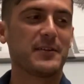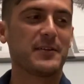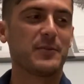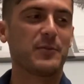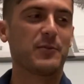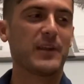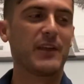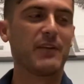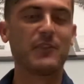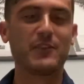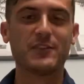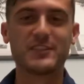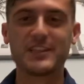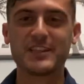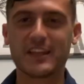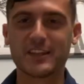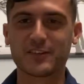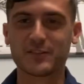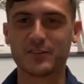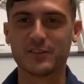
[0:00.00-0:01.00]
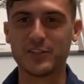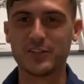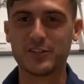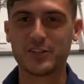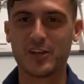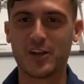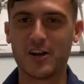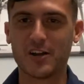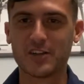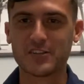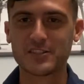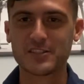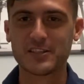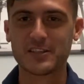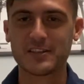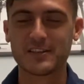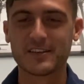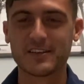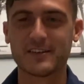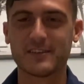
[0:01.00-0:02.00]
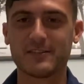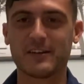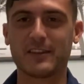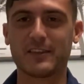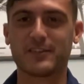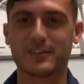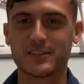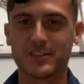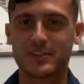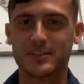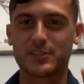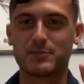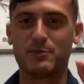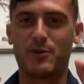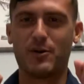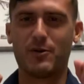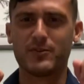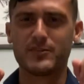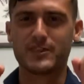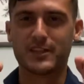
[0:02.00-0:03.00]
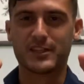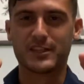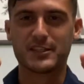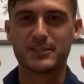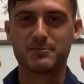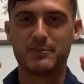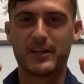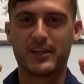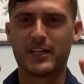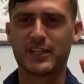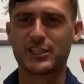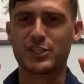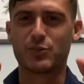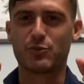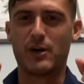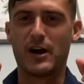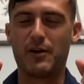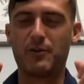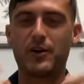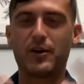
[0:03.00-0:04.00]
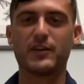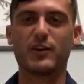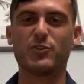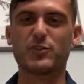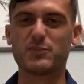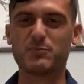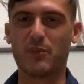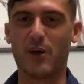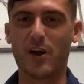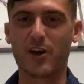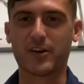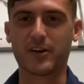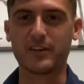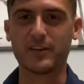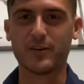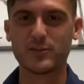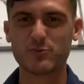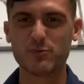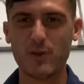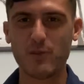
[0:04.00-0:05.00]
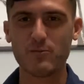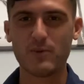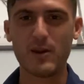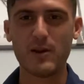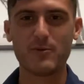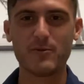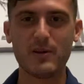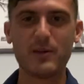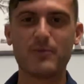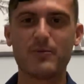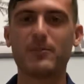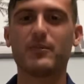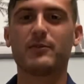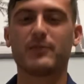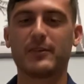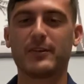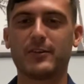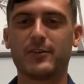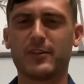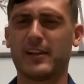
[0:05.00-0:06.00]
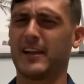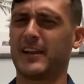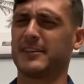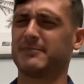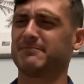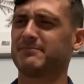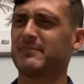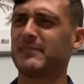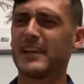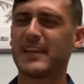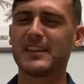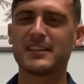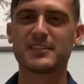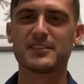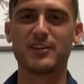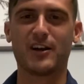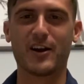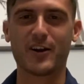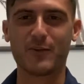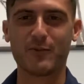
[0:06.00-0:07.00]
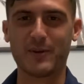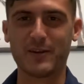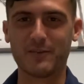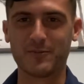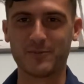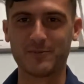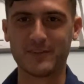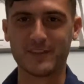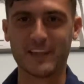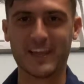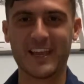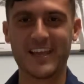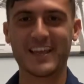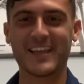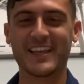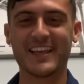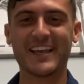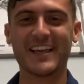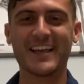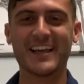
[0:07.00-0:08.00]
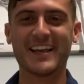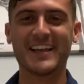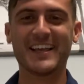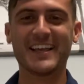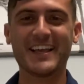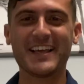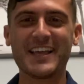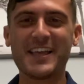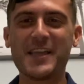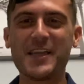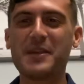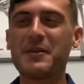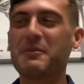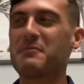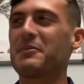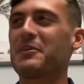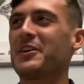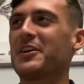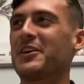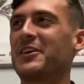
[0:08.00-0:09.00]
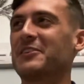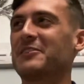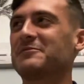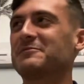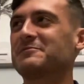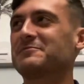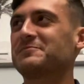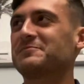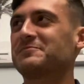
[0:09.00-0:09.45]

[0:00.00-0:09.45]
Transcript: Whenever you've seen like those little dogs, right, the small ones like this big, like Chihuahua, they're always barking. They're always, rah, rah, rah, rah. You're like, man, get this dog away from me. But